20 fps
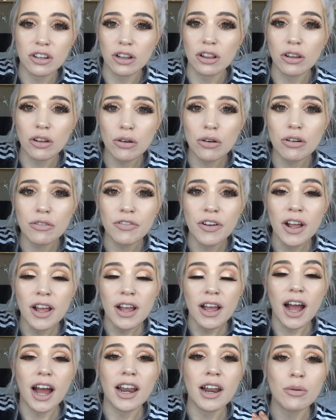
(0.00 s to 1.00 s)
to love,
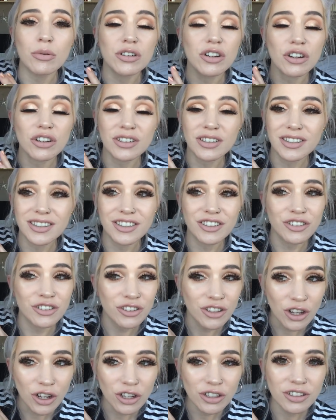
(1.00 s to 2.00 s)
and I would
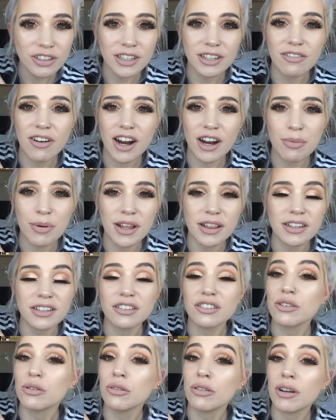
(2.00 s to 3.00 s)
certainly recommend
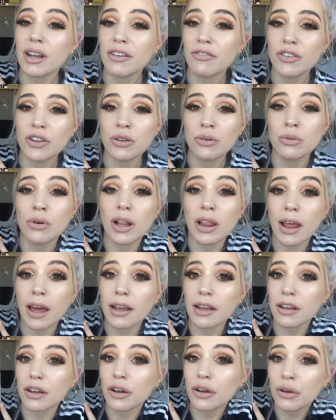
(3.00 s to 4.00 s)
this to you if you
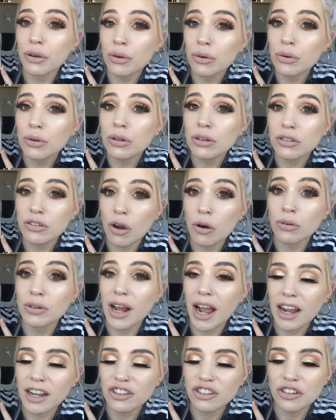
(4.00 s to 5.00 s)
like cool
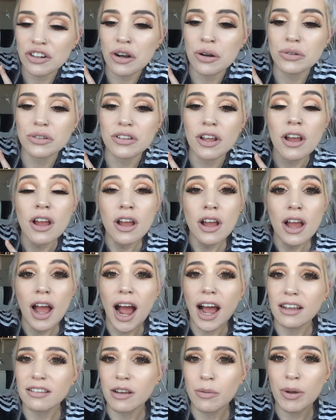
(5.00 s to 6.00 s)
toned eyeshadows.
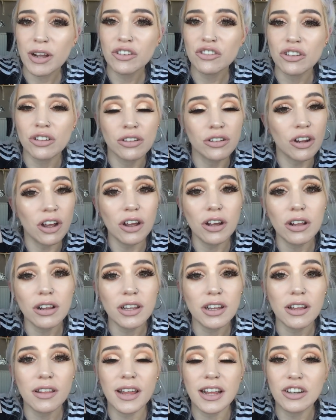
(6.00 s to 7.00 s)
As I mentioned
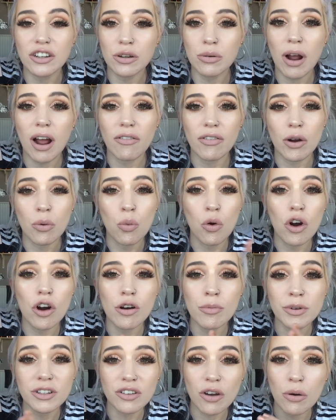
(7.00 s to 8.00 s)
earlier, they do have a
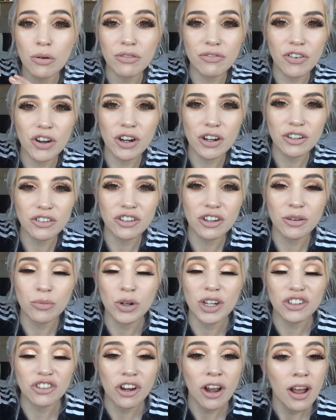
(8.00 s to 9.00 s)
warmer toned version,
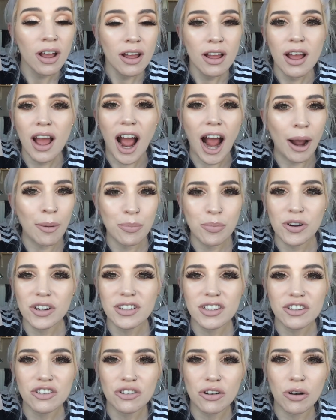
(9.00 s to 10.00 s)
which I'm
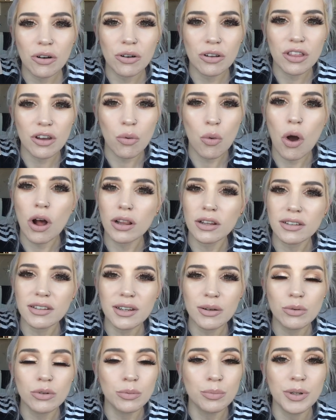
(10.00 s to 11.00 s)
pretty sure the
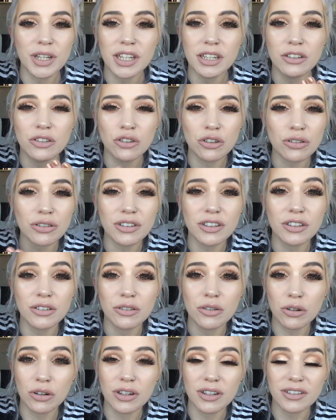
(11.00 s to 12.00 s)
quality would be just
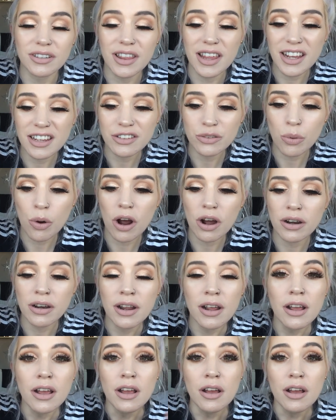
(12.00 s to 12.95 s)
as good as this one,